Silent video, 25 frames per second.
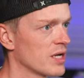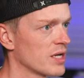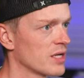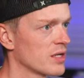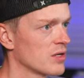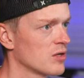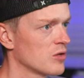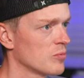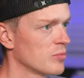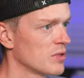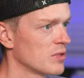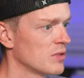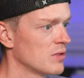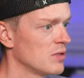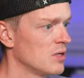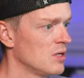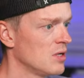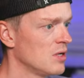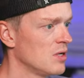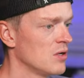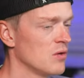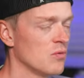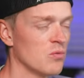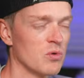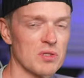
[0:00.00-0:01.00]
it open
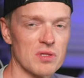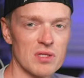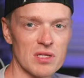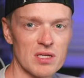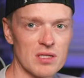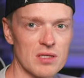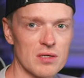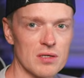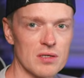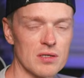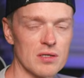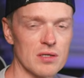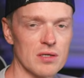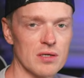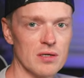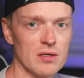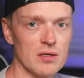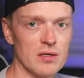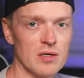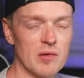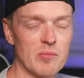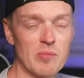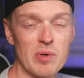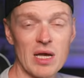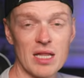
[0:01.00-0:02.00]
with either
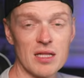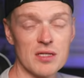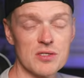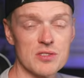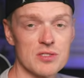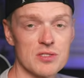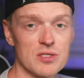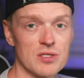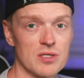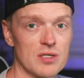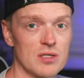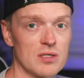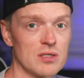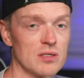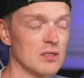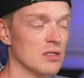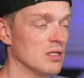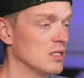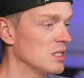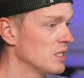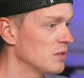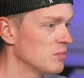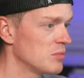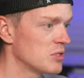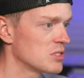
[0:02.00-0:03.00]
a balancer, a
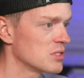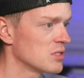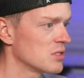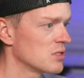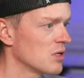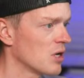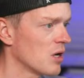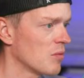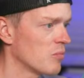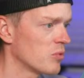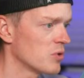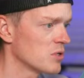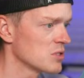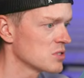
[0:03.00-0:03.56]
limiter, upwards